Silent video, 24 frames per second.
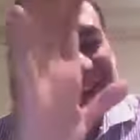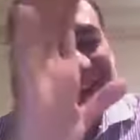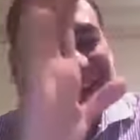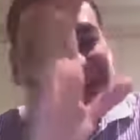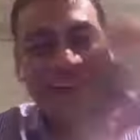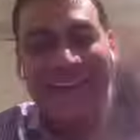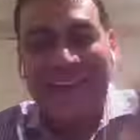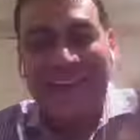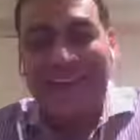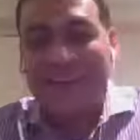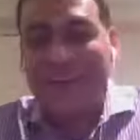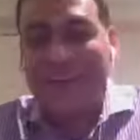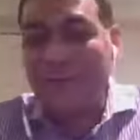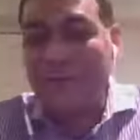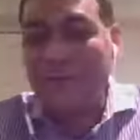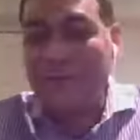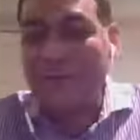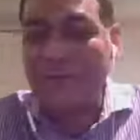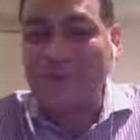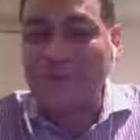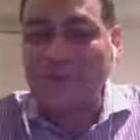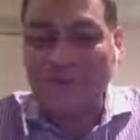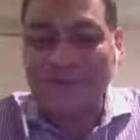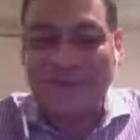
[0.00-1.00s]
hey, hello
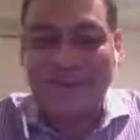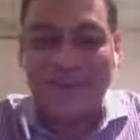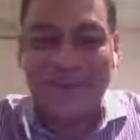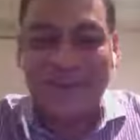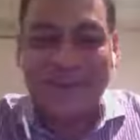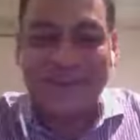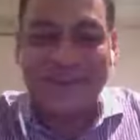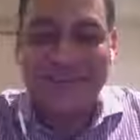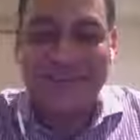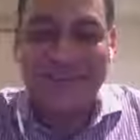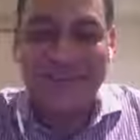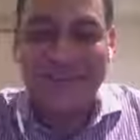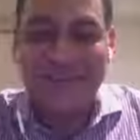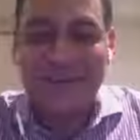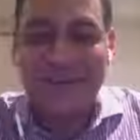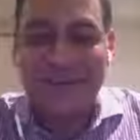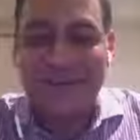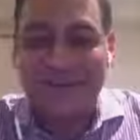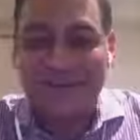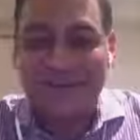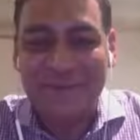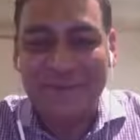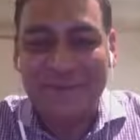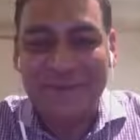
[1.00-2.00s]
to those guys. I
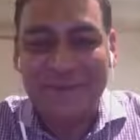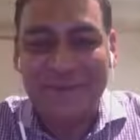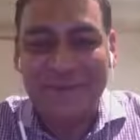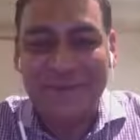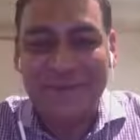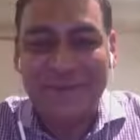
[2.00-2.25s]
love them.